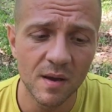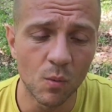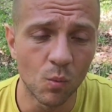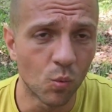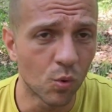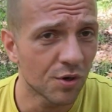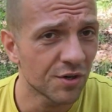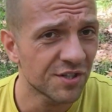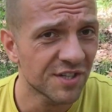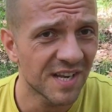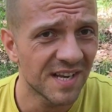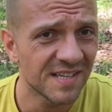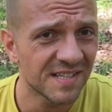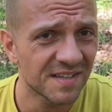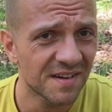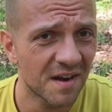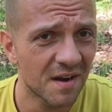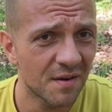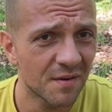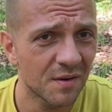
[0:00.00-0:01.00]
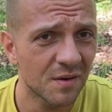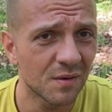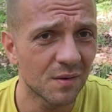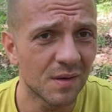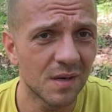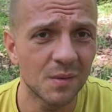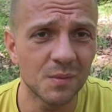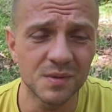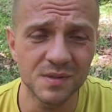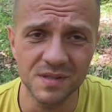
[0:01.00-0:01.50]
worst case scenario
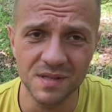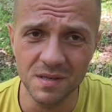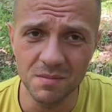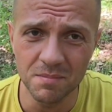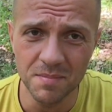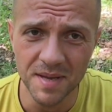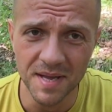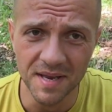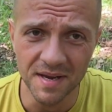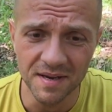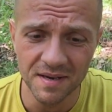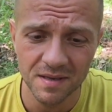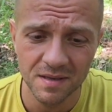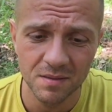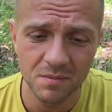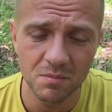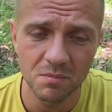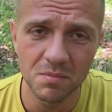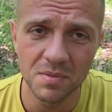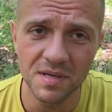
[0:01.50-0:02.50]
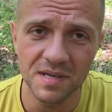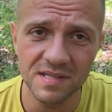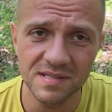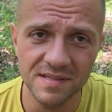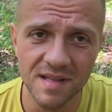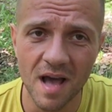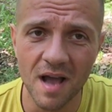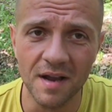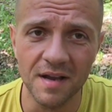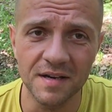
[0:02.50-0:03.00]
it was gonna bend, but it's
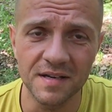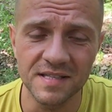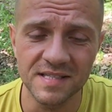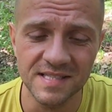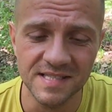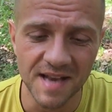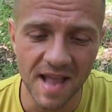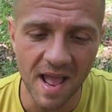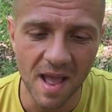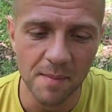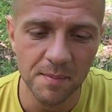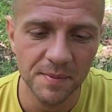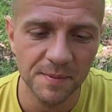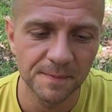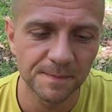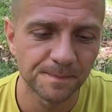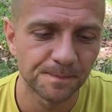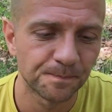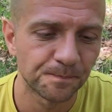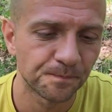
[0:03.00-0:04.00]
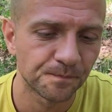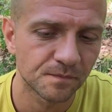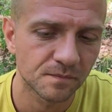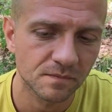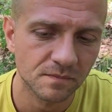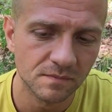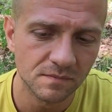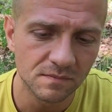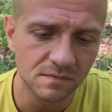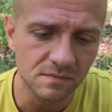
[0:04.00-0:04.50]
not gonna snap.
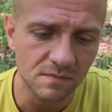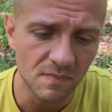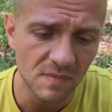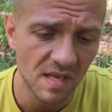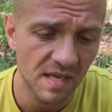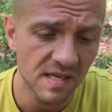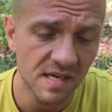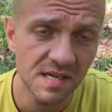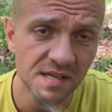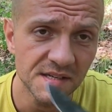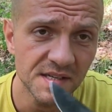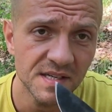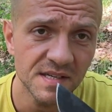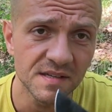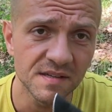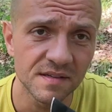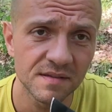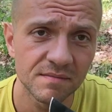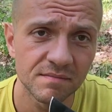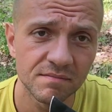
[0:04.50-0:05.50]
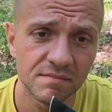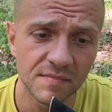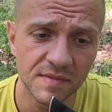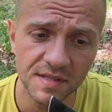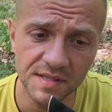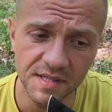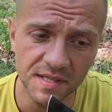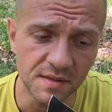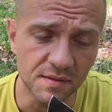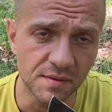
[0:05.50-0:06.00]
And it didn't.
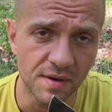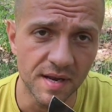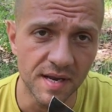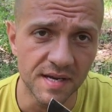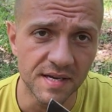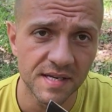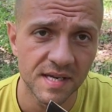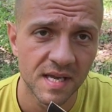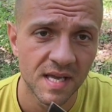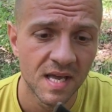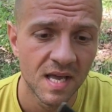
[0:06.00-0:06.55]
It did great.